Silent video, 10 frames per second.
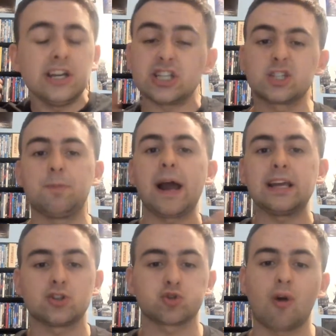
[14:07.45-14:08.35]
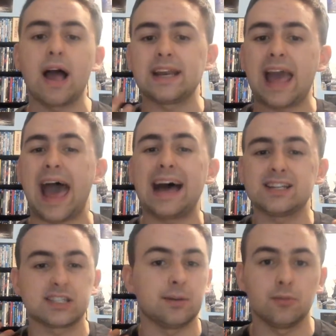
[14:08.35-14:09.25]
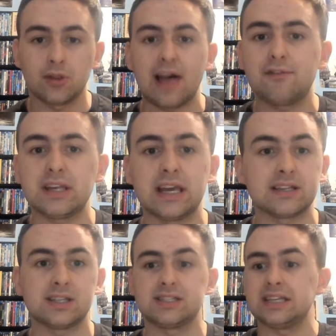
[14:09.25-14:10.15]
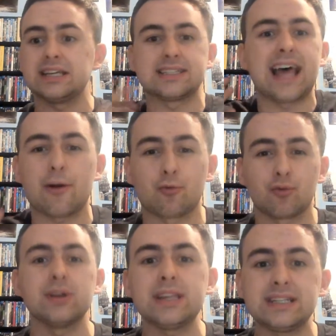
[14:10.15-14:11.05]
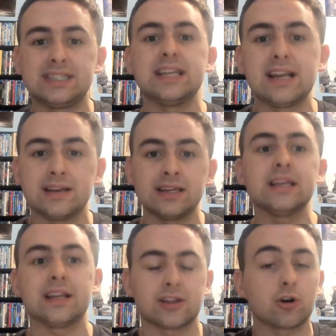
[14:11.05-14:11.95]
despite trying to add some levity into scenes that really didn't need it.